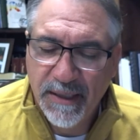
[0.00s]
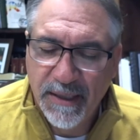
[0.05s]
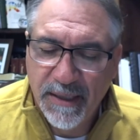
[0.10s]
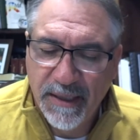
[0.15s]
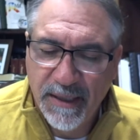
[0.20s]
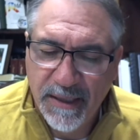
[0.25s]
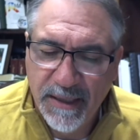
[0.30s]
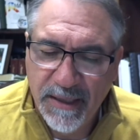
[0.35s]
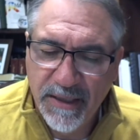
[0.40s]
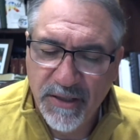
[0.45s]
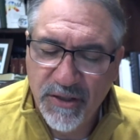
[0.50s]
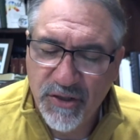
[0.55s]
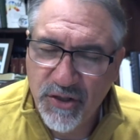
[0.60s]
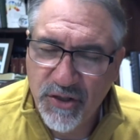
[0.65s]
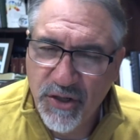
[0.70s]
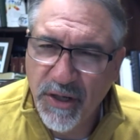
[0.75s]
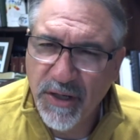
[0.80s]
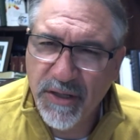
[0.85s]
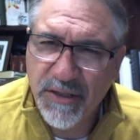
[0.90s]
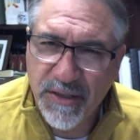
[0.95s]
And He is
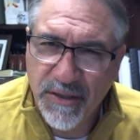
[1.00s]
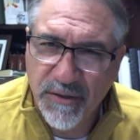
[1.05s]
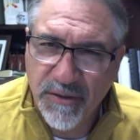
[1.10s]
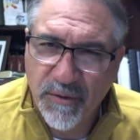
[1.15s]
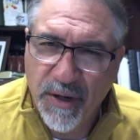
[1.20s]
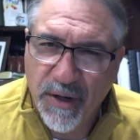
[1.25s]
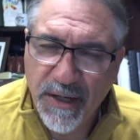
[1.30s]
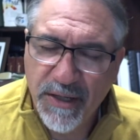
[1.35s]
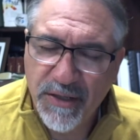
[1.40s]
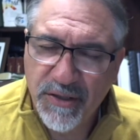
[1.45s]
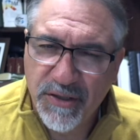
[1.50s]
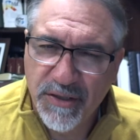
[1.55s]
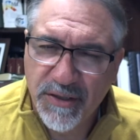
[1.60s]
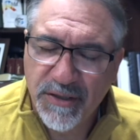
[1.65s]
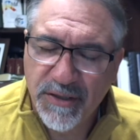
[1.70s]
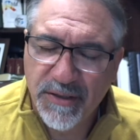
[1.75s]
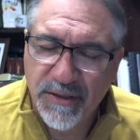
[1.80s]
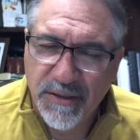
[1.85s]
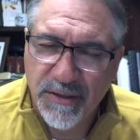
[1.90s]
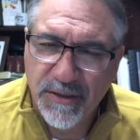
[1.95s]
just and
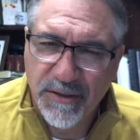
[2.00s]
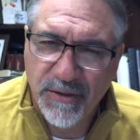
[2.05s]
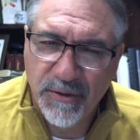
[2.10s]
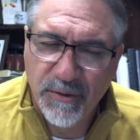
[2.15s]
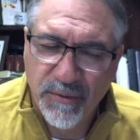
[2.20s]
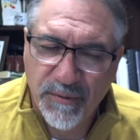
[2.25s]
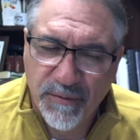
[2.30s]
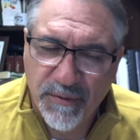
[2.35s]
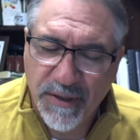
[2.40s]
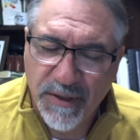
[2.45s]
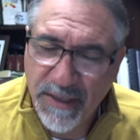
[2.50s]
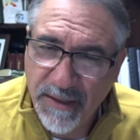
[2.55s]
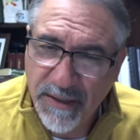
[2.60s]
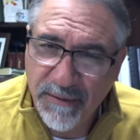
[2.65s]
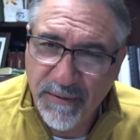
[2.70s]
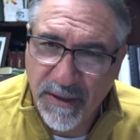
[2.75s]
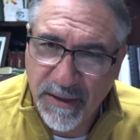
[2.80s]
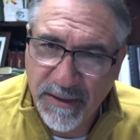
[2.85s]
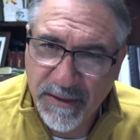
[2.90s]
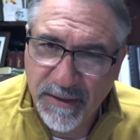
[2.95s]
righteous to
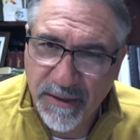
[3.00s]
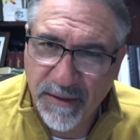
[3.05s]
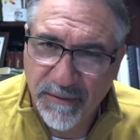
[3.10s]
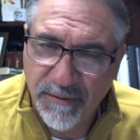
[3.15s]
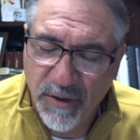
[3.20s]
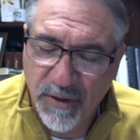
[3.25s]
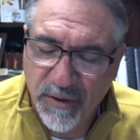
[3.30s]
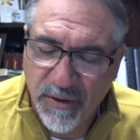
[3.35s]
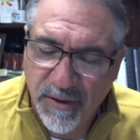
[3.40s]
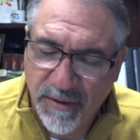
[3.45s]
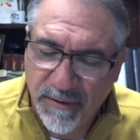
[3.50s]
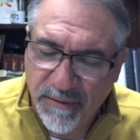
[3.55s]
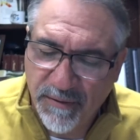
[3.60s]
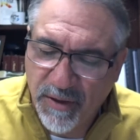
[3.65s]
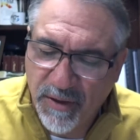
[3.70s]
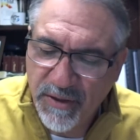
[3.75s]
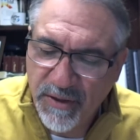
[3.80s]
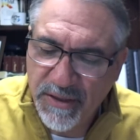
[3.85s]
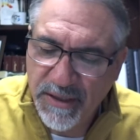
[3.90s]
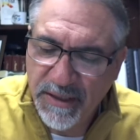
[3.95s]
forgive us of our, of
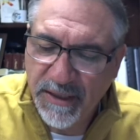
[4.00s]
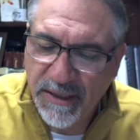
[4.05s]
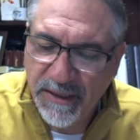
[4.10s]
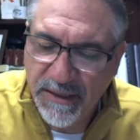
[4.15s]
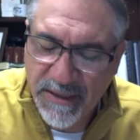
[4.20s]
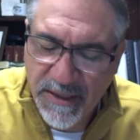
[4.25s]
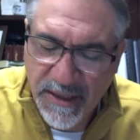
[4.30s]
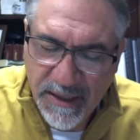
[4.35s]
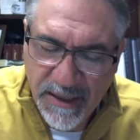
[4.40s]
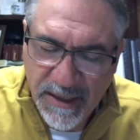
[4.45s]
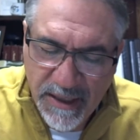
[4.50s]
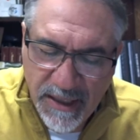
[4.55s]
our sins.